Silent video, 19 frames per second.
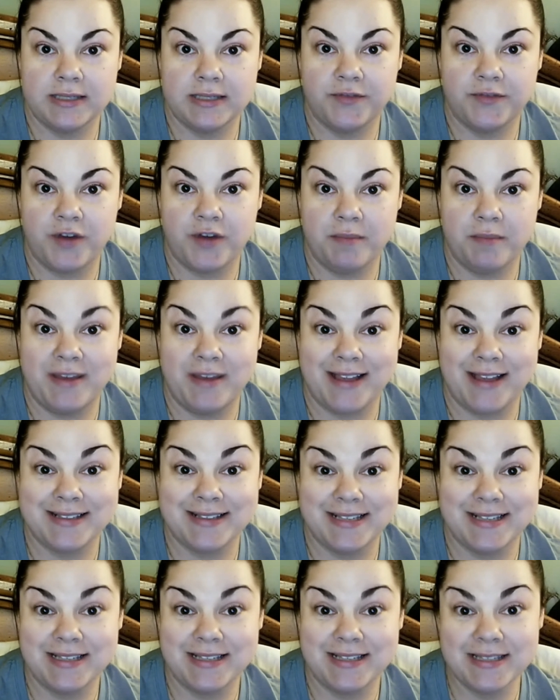from
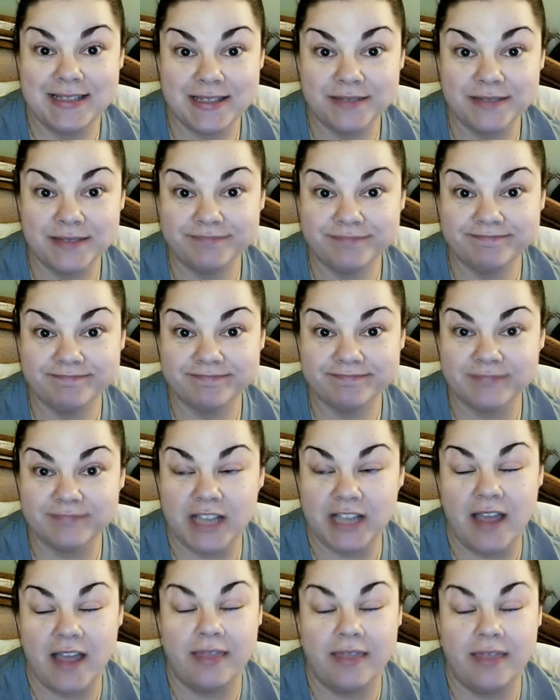Nexxus,
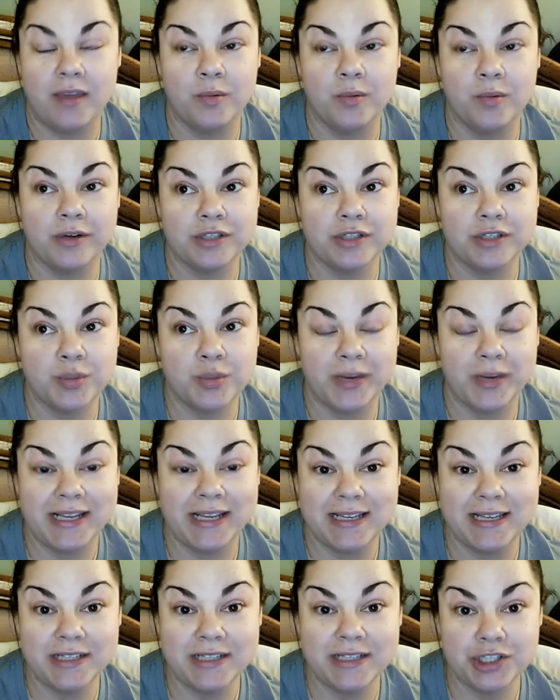and they were 20
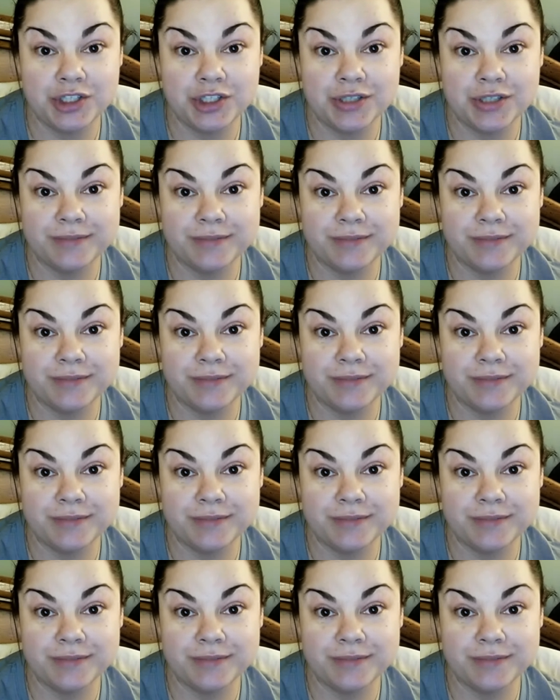each.